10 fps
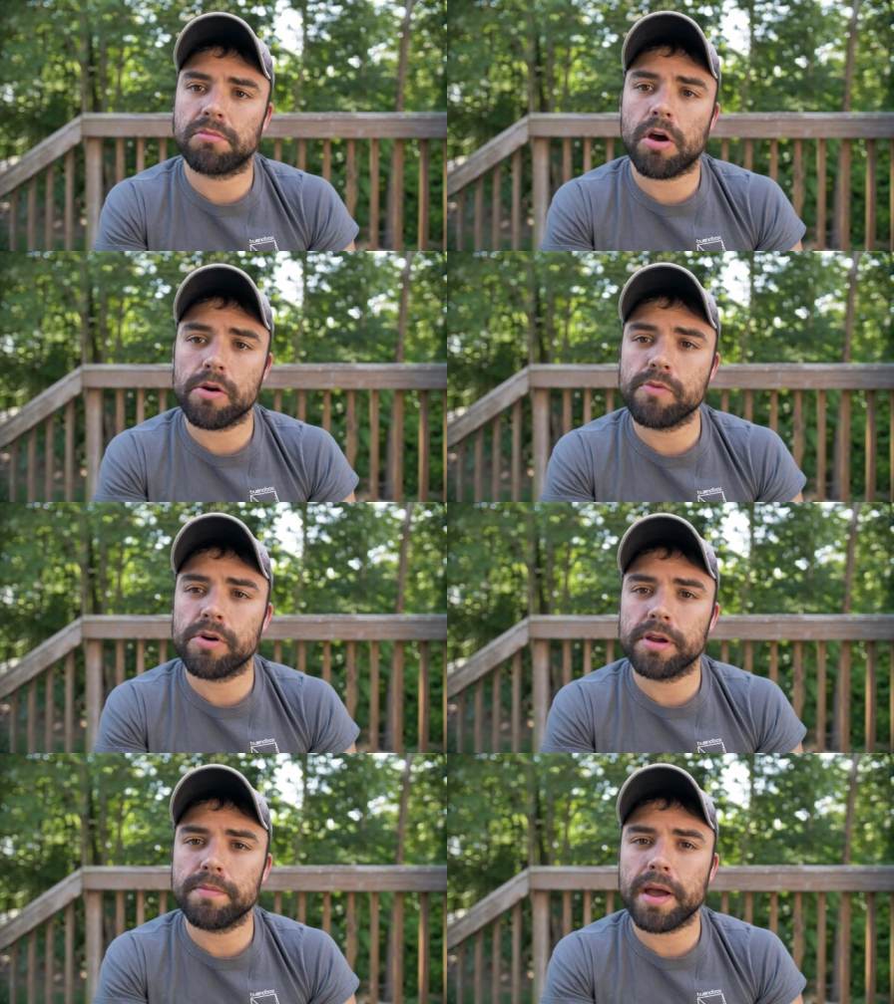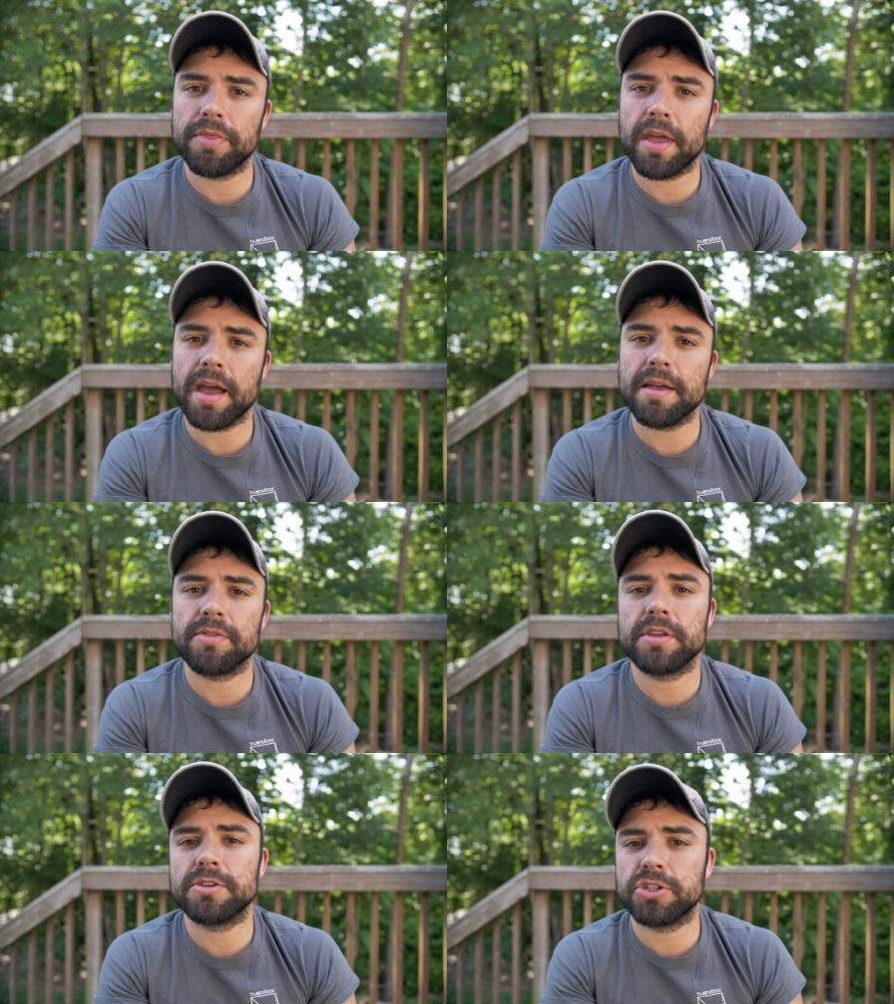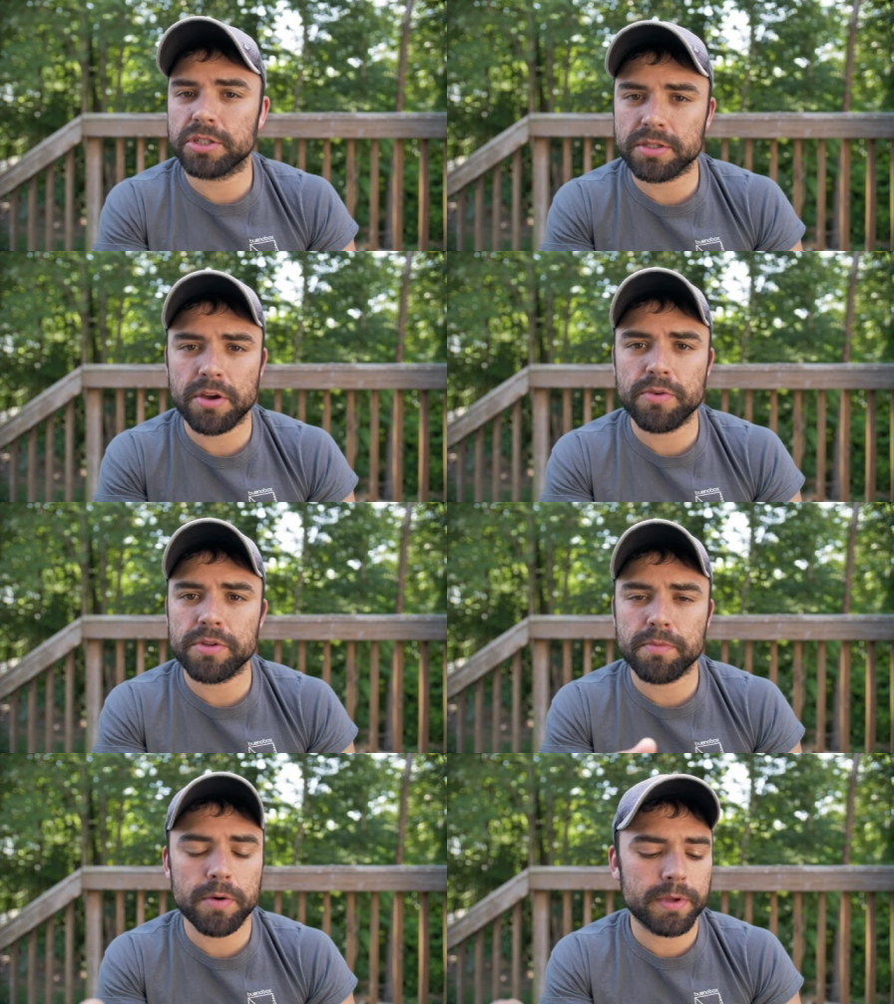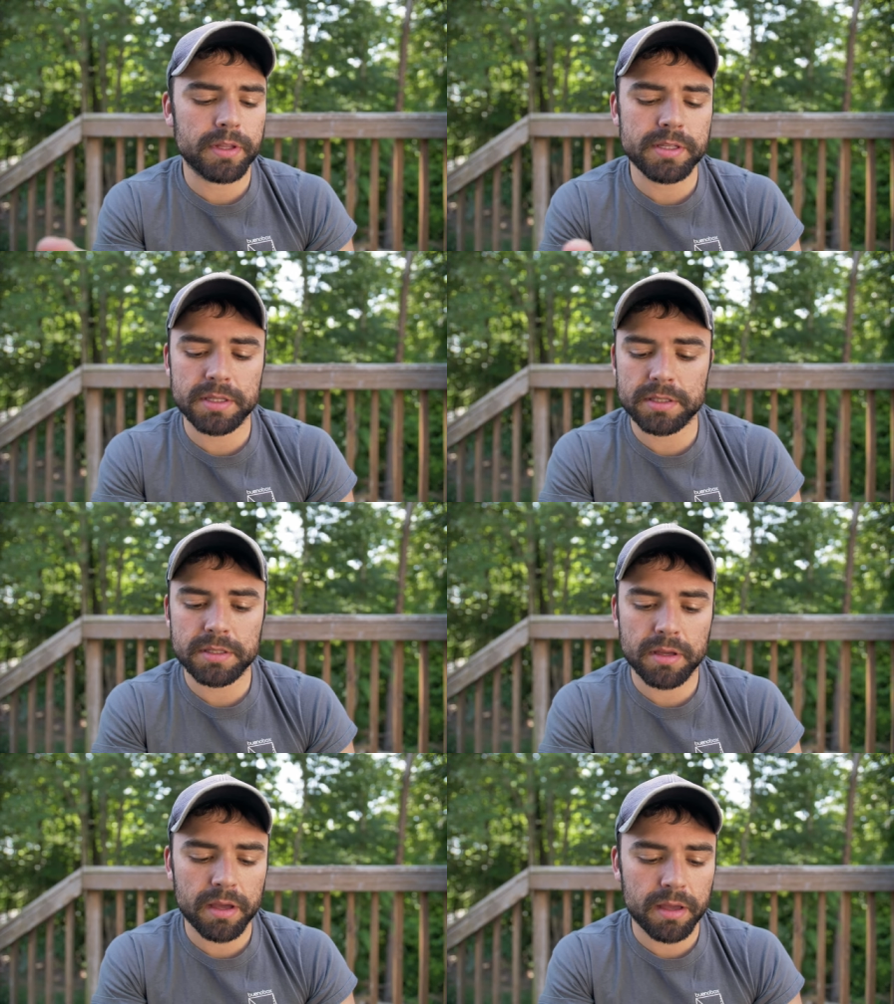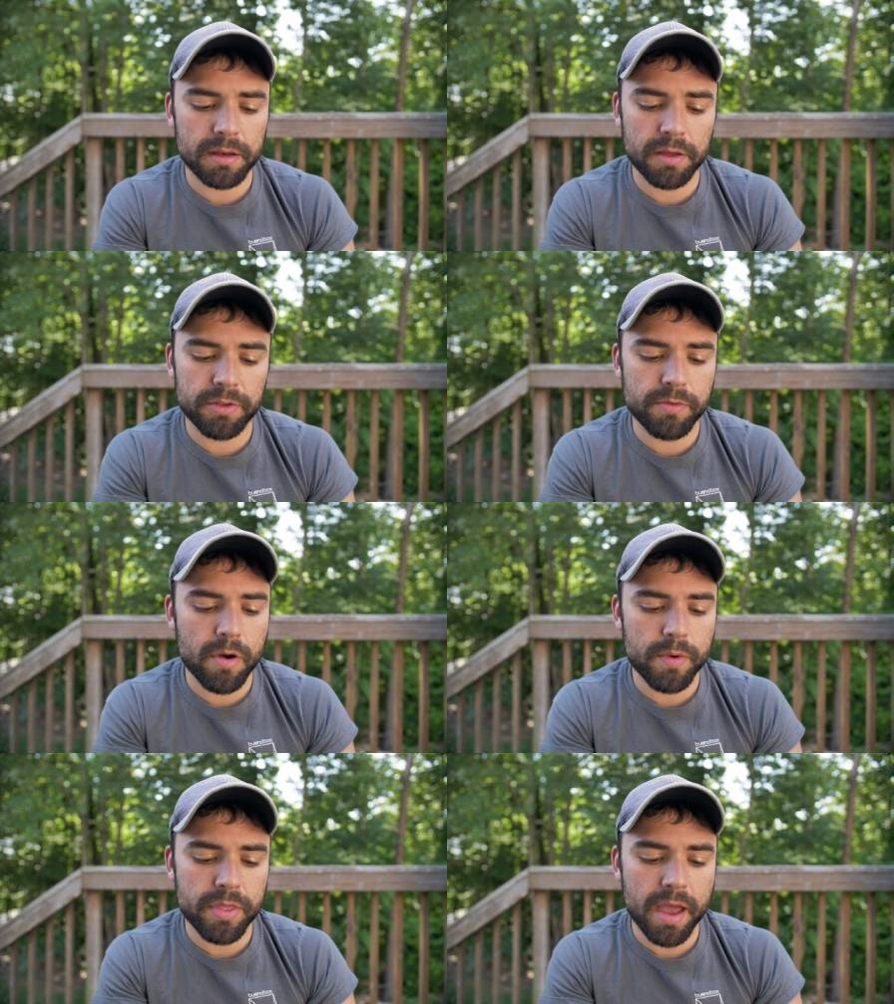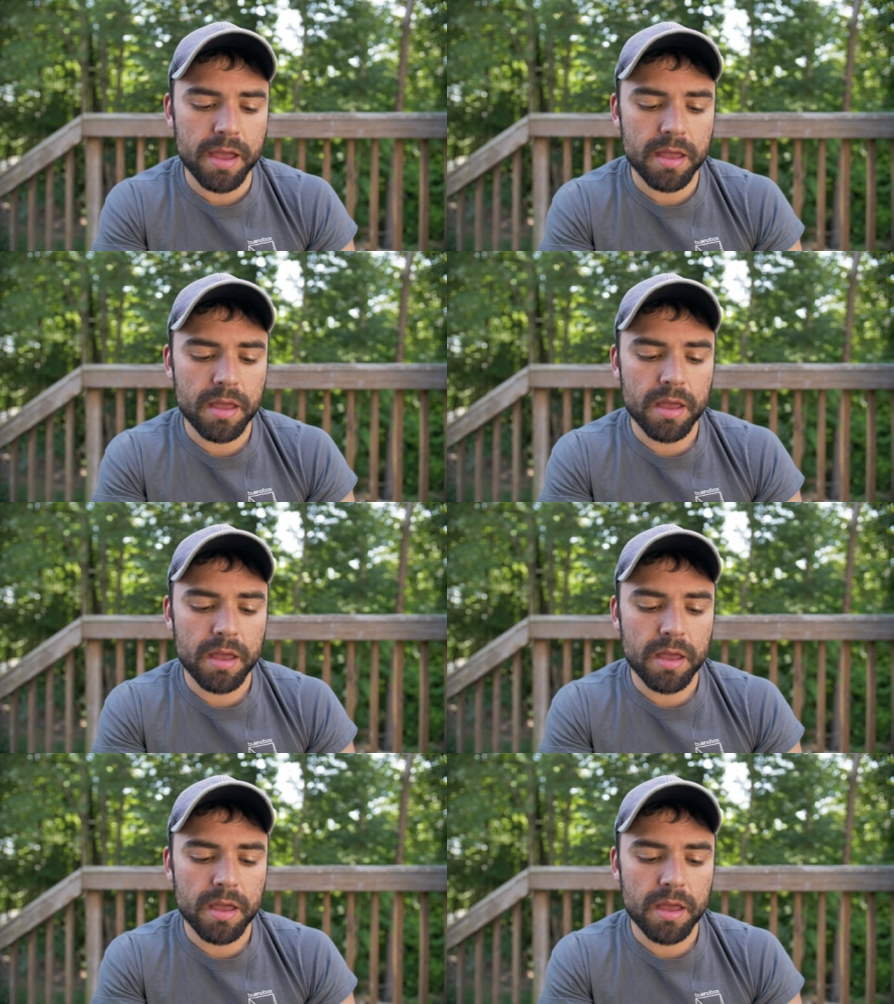are worried about that, then just go with Moment lenses. Uh, nothing wrong with that.